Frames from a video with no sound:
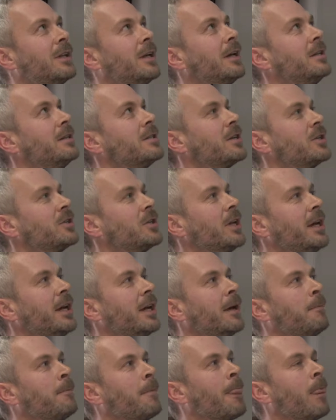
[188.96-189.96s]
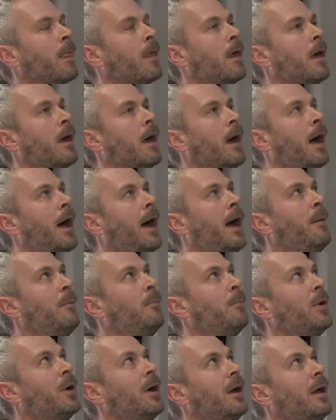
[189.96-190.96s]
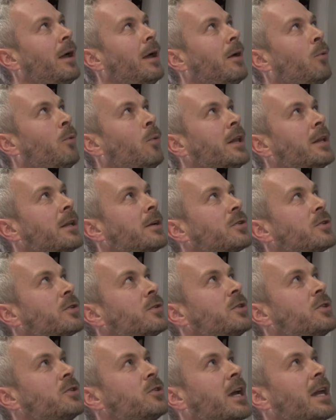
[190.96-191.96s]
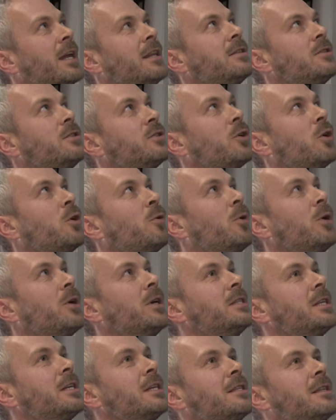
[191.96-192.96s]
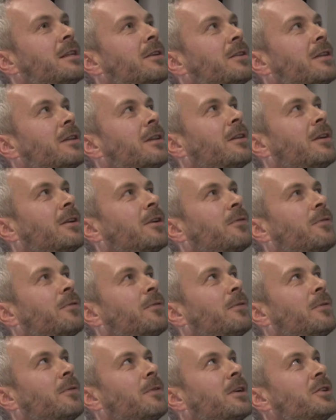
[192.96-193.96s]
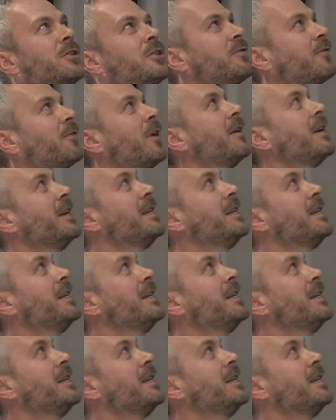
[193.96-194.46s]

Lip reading: and such like. But one of their strengths and strong points is that they're just far